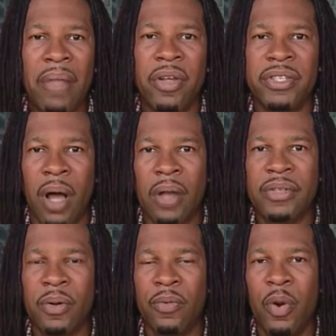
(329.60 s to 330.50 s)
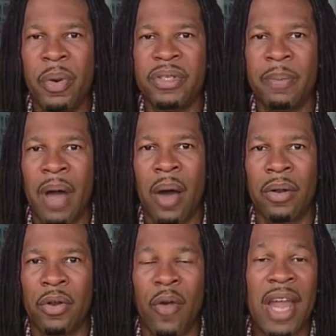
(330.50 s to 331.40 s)
But there's also rumors
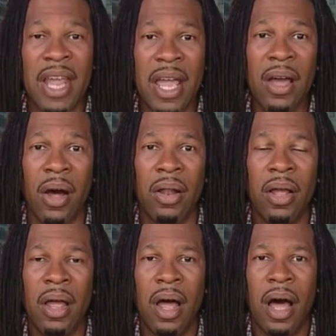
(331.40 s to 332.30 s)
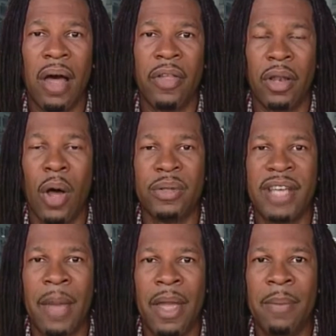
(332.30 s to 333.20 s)
about Grant Hill, uh, the
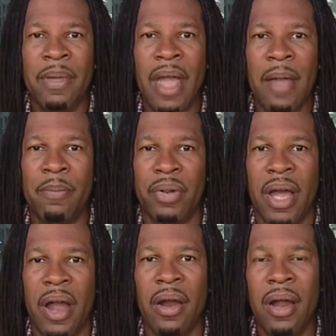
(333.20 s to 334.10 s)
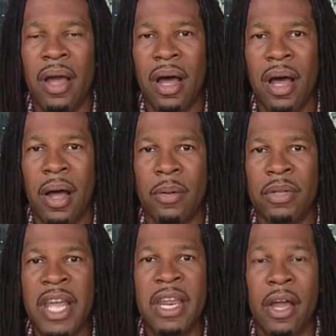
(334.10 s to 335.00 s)
longtime NBA player
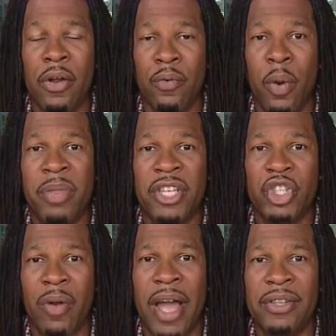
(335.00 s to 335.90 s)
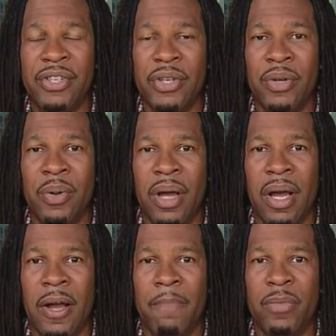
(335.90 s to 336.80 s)
uh, leading a group that's trying to
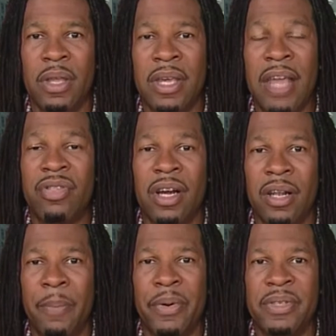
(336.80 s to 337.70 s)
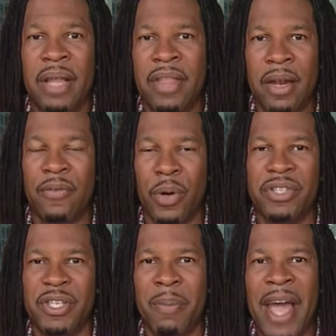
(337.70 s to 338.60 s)
uh, get the Clippers, and then of
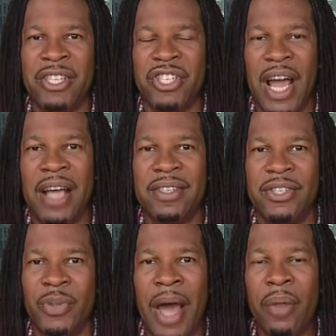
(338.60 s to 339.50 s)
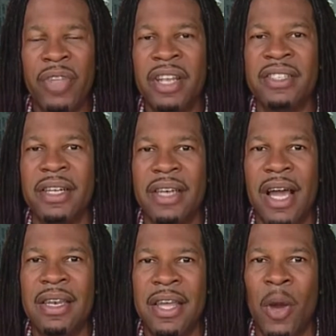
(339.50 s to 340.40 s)
course there's Magic Johnson. So I don't think this is a
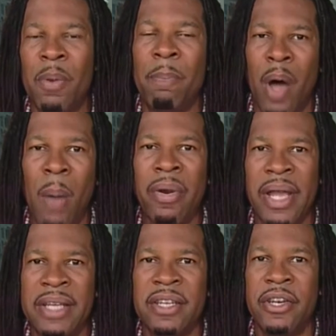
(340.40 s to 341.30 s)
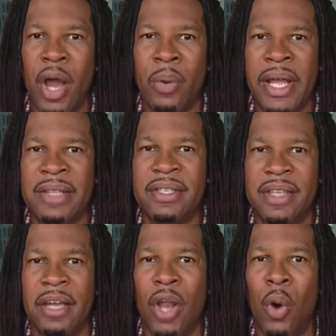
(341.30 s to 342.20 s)
done deal, but Ballmer is a known
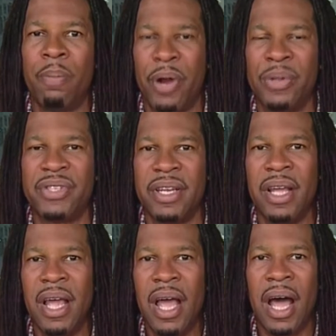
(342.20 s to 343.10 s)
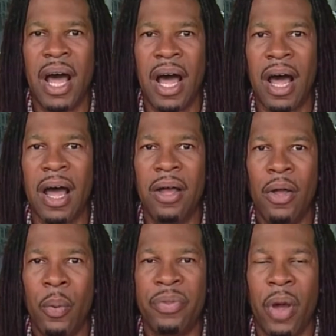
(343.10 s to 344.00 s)
entity, a known person
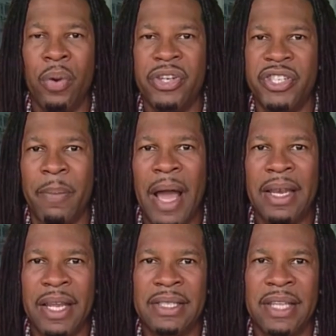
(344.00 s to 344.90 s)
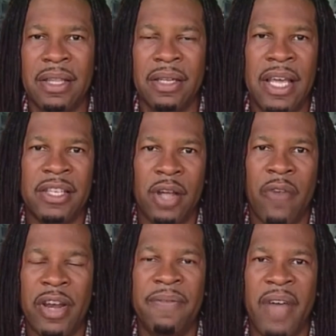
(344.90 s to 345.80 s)
uh, with ownership ideas that the league
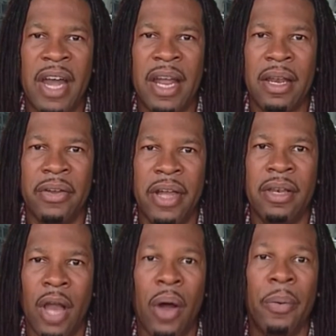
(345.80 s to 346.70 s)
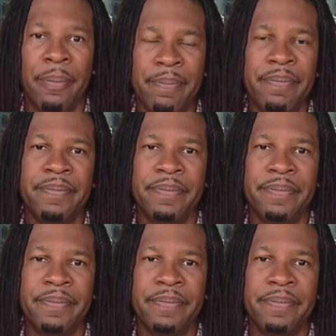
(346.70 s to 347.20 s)
has already vetted and, and know.